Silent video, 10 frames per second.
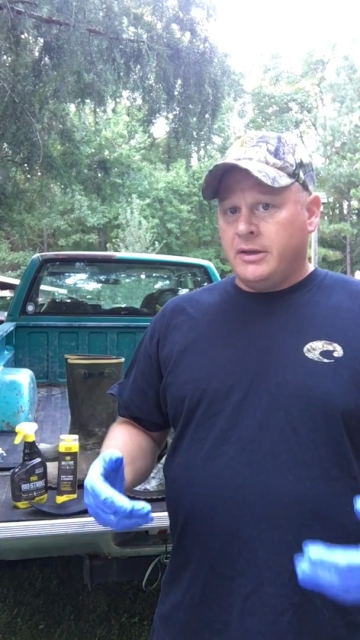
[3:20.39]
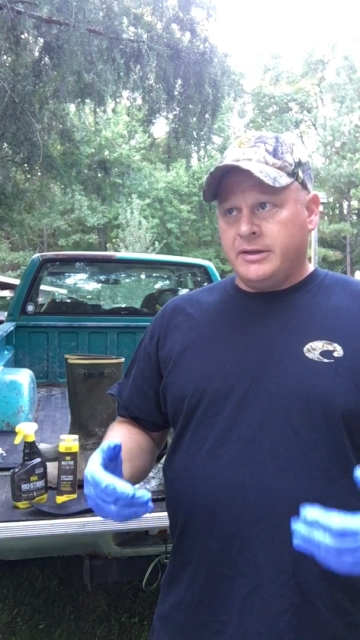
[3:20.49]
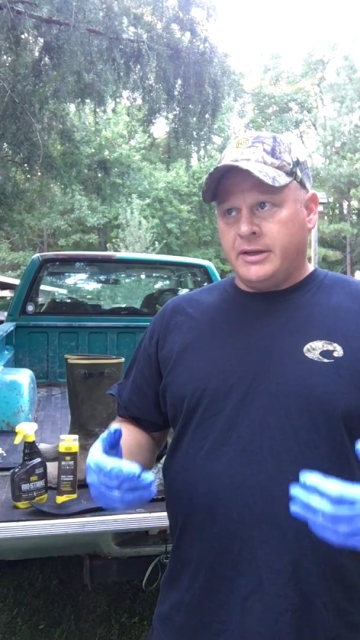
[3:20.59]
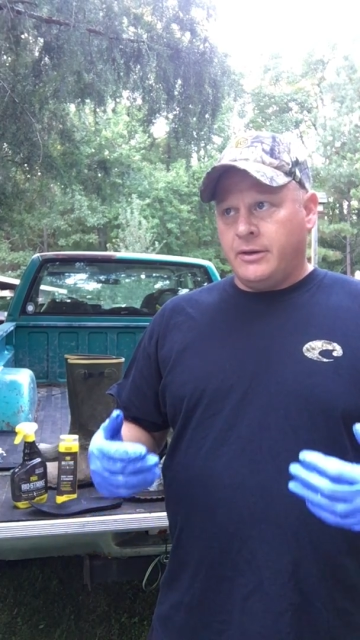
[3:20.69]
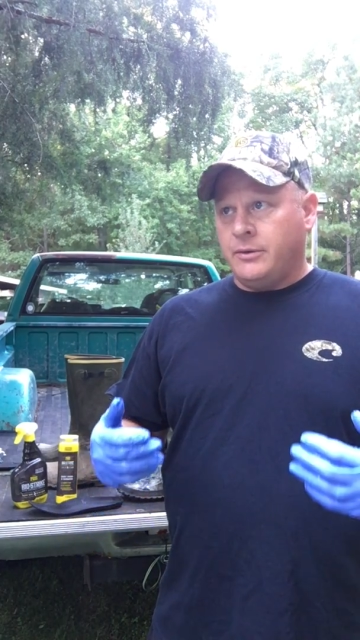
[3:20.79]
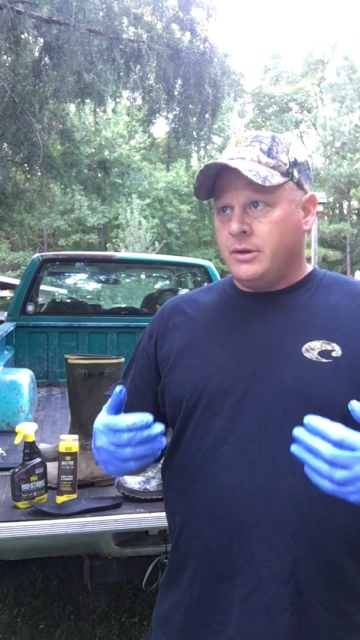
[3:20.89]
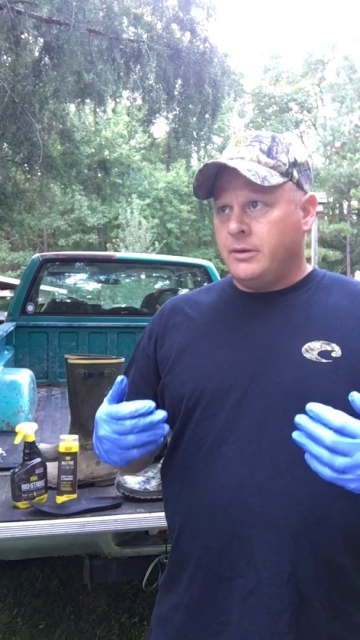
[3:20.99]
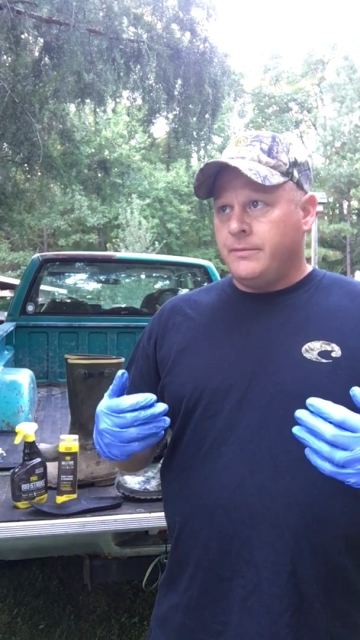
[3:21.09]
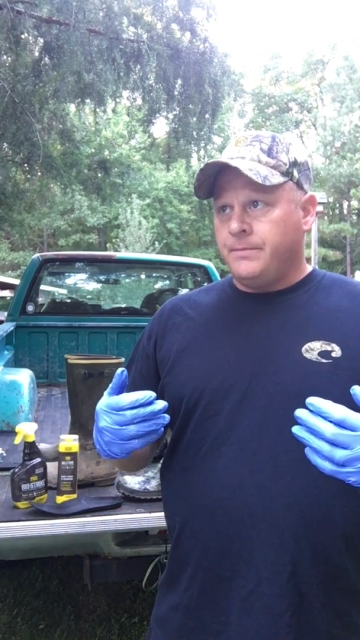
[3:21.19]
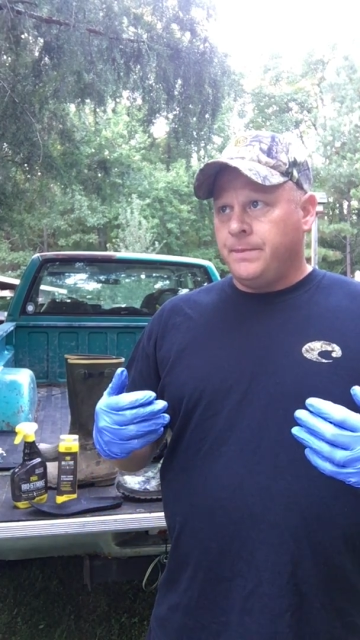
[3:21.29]
You know,
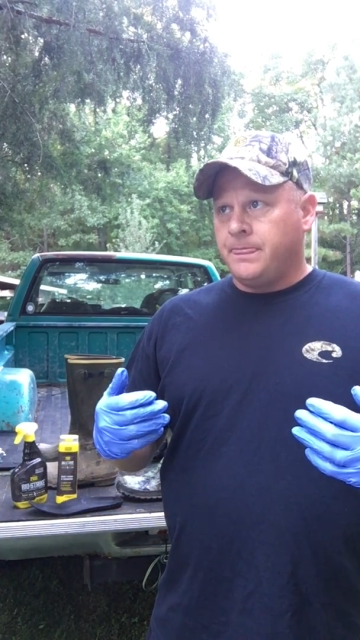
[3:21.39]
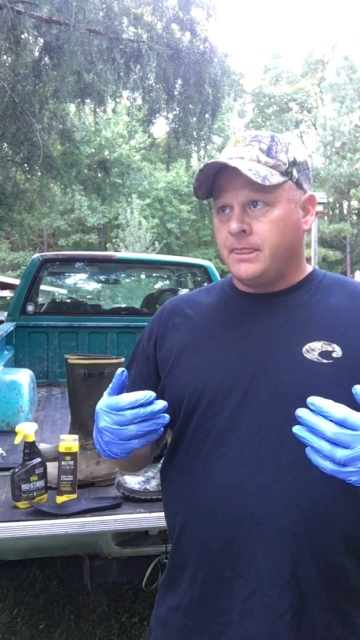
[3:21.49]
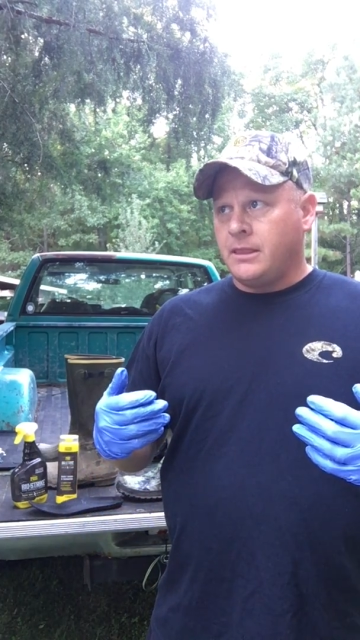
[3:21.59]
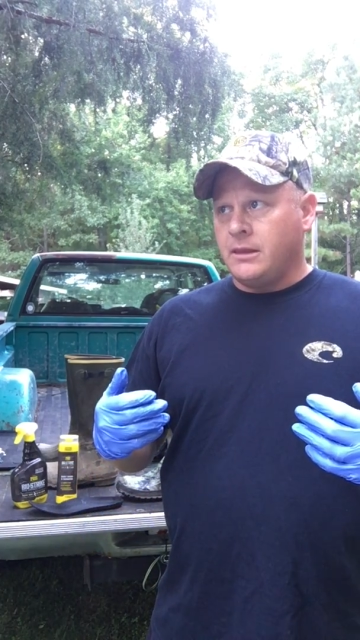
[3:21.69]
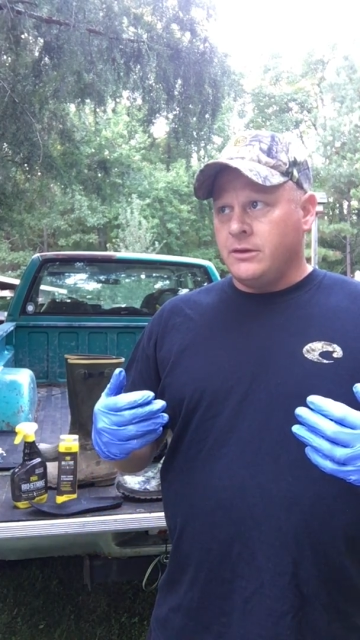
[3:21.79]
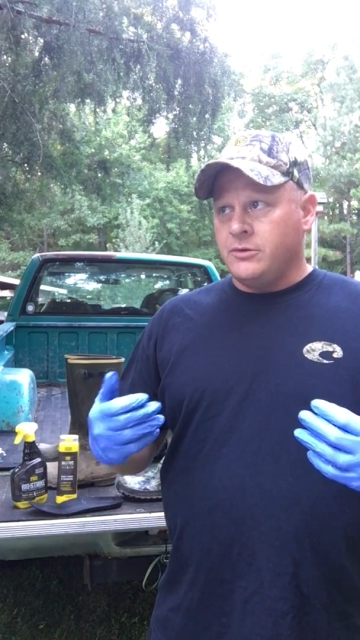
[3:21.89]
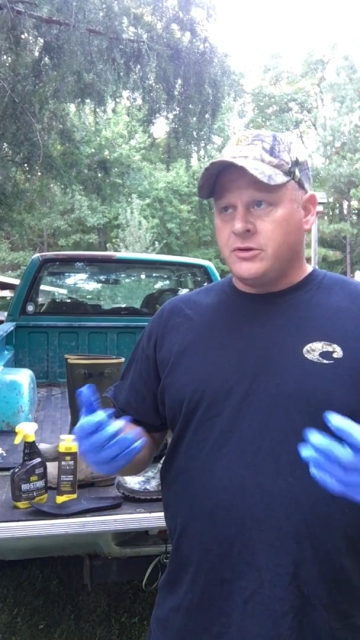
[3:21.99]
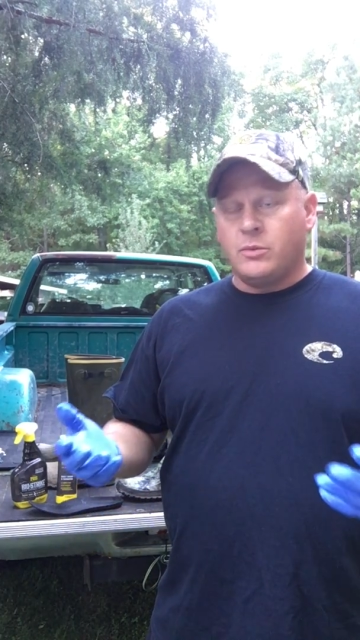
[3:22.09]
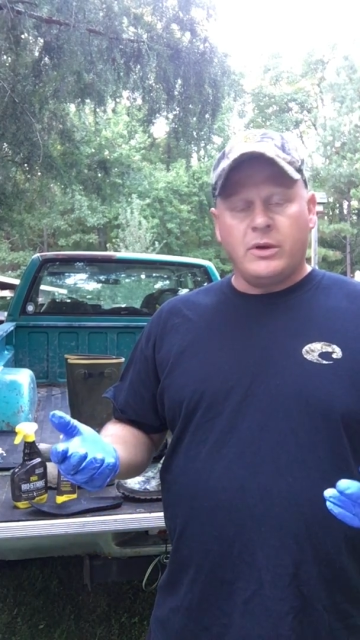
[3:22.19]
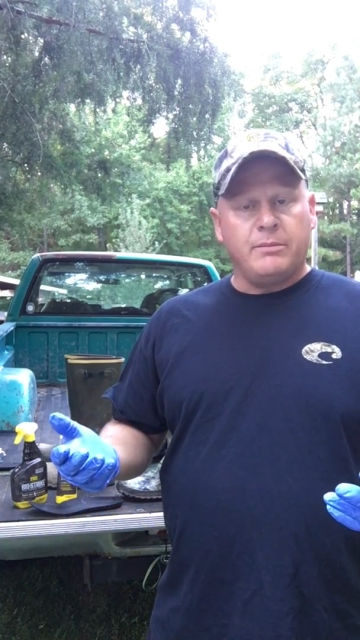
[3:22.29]
you
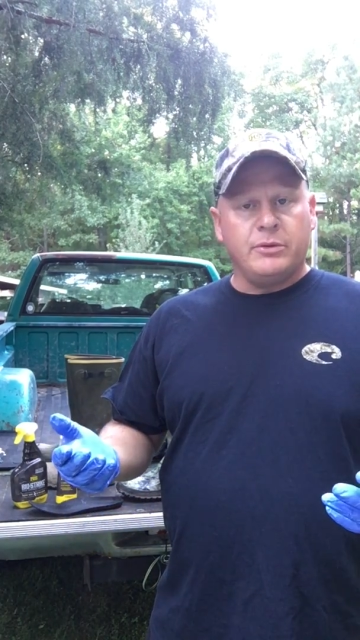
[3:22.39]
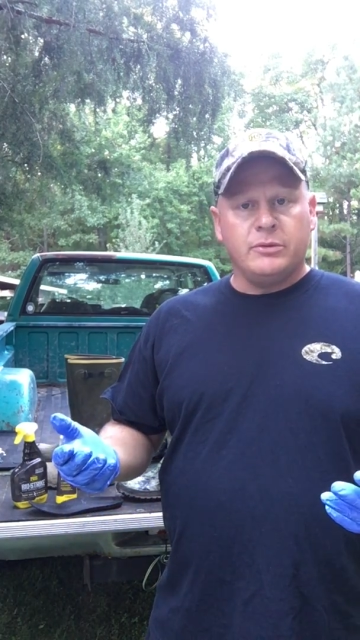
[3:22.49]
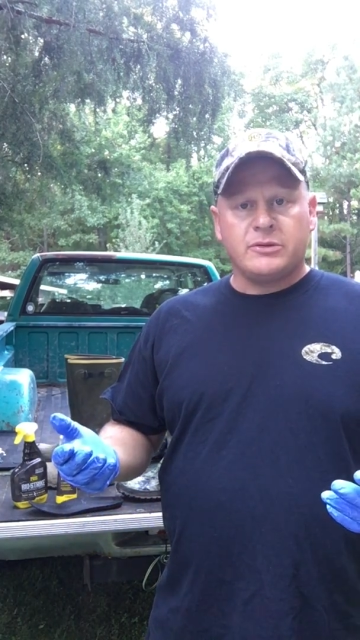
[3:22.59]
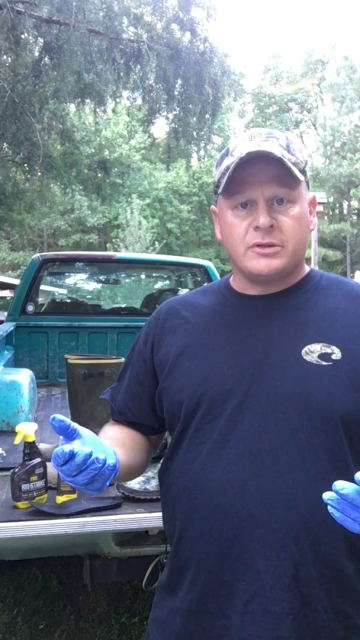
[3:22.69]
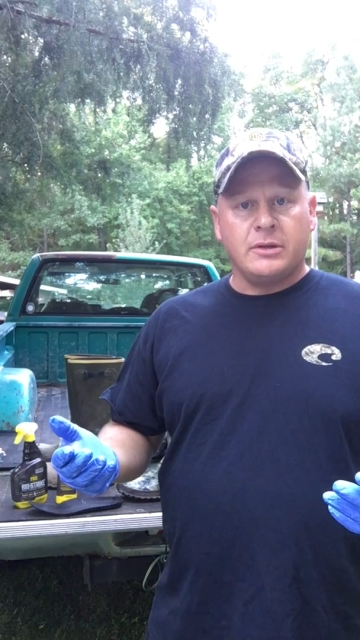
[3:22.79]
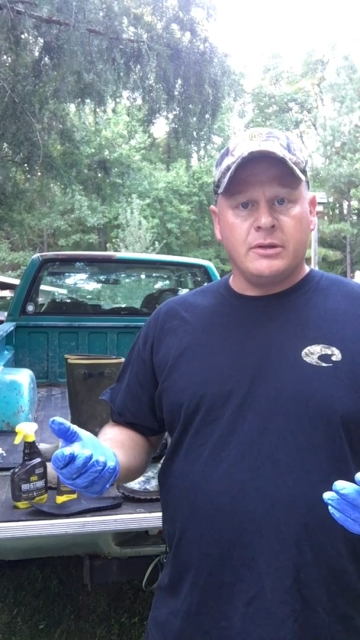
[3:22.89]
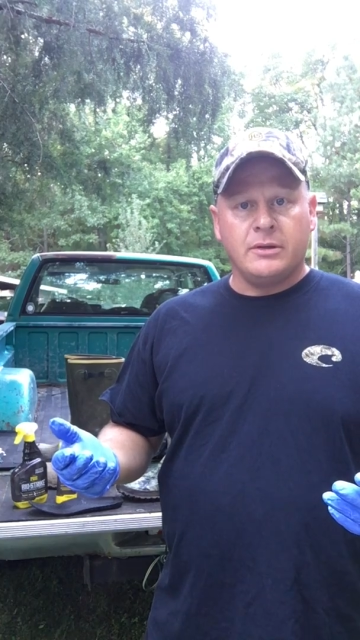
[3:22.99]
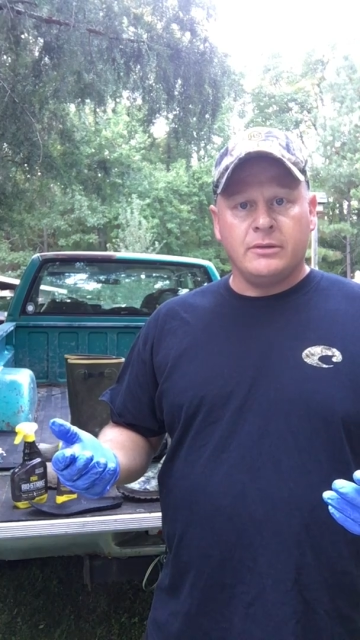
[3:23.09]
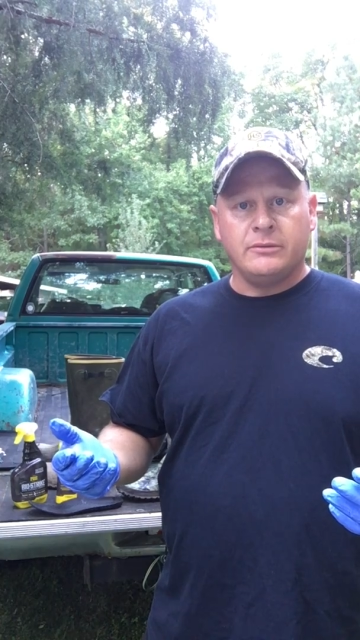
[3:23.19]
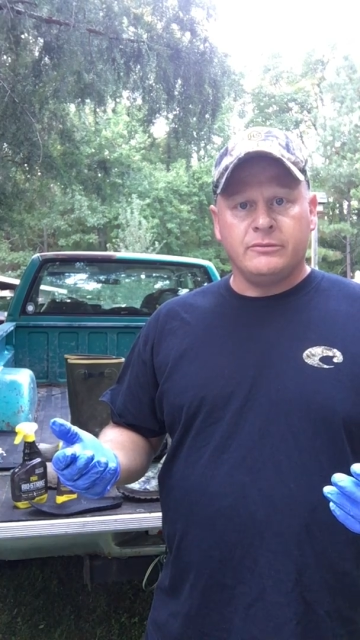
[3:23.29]
can wear boots
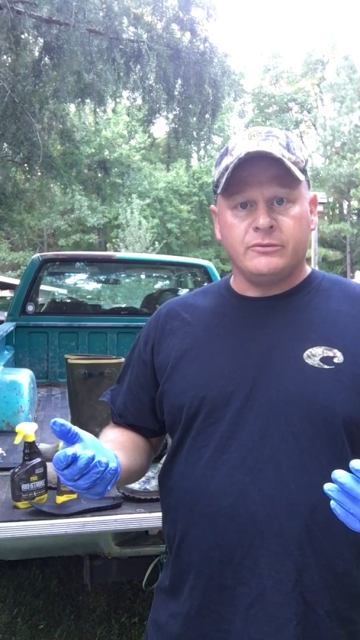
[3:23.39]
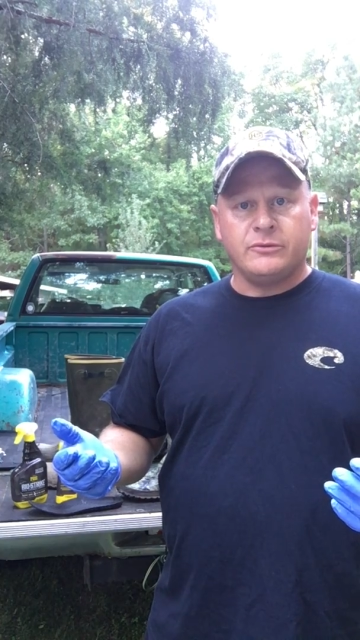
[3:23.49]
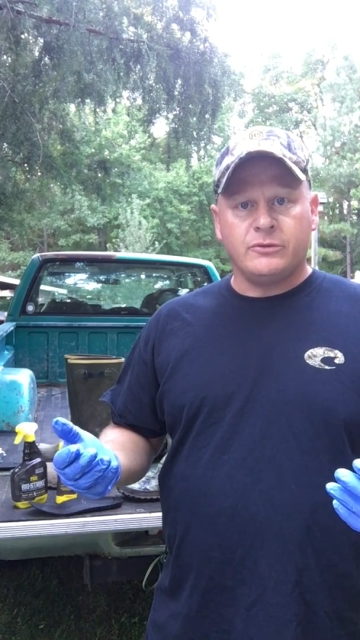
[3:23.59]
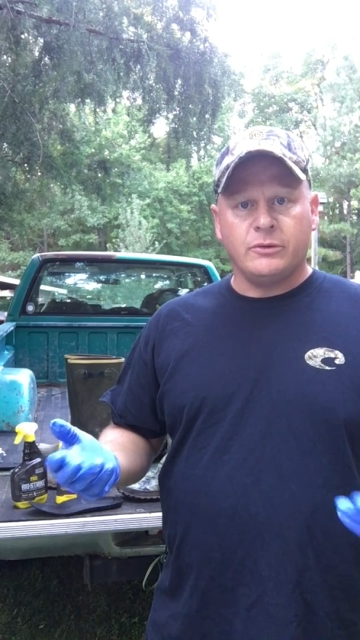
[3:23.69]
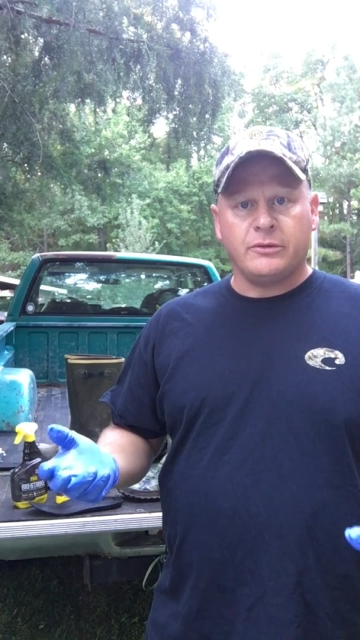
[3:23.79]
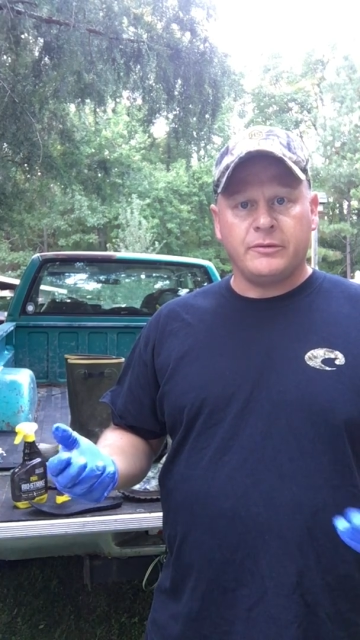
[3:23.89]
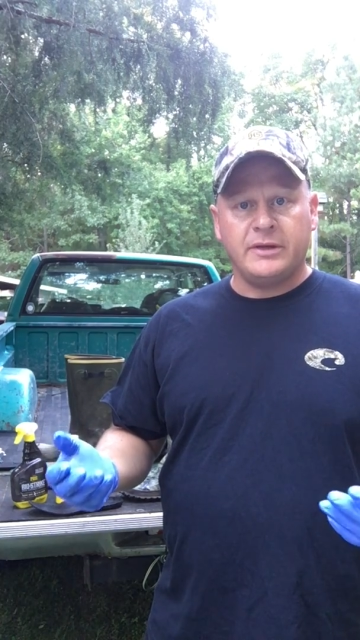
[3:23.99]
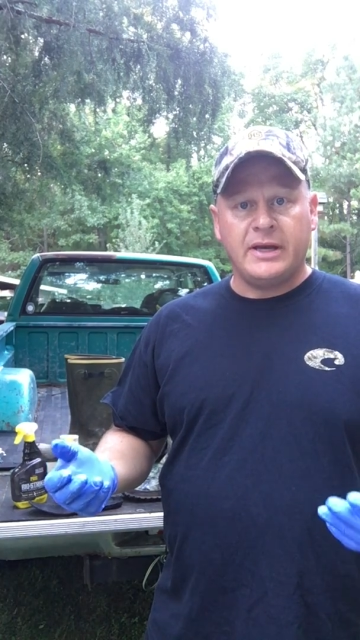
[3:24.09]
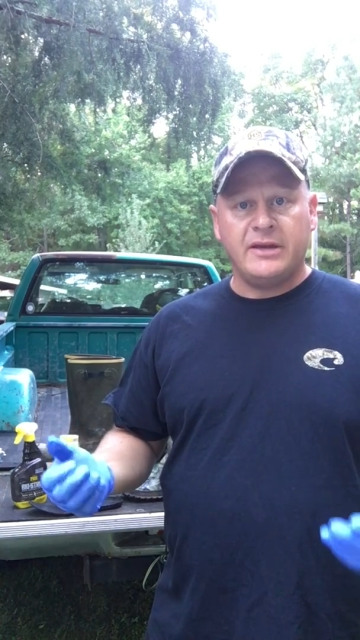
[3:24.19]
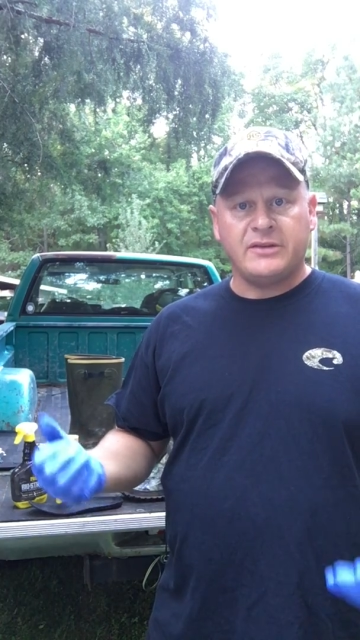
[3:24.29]
two or
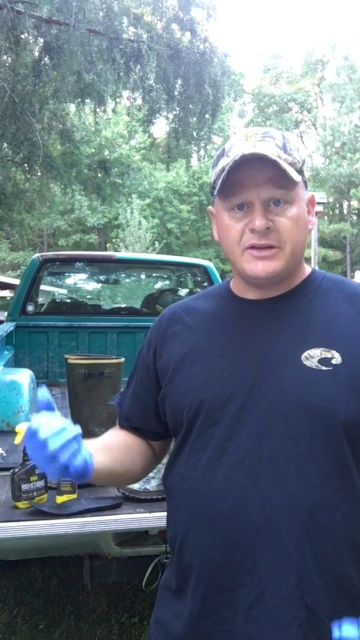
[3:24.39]
three days.